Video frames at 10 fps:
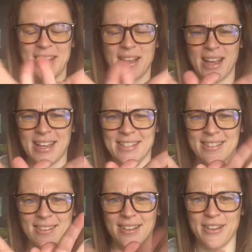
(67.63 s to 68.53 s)
I
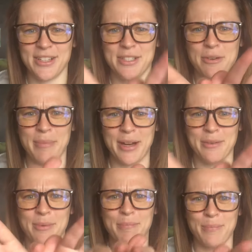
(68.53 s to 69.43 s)
guess you could do a
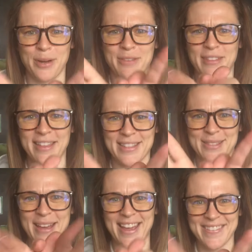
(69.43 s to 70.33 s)
better butterfly this
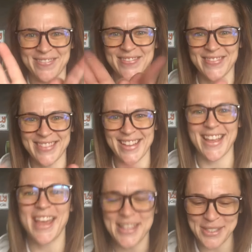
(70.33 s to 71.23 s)
way.
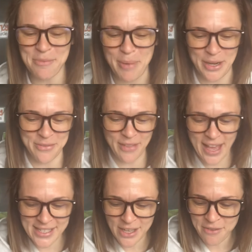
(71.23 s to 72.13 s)
So butterfly
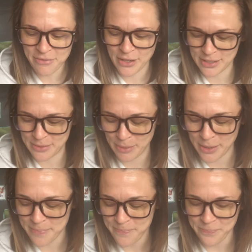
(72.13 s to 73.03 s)
is our first
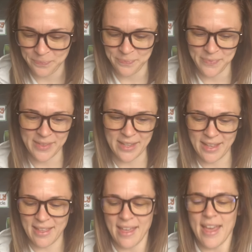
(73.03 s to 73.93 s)
word.
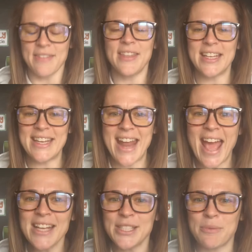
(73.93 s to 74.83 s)
The
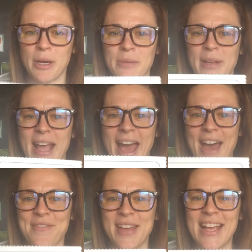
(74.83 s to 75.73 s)
next word we
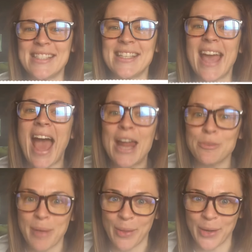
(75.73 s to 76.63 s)
have is
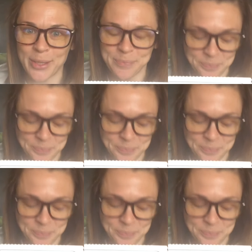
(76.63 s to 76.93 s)
caterpillar.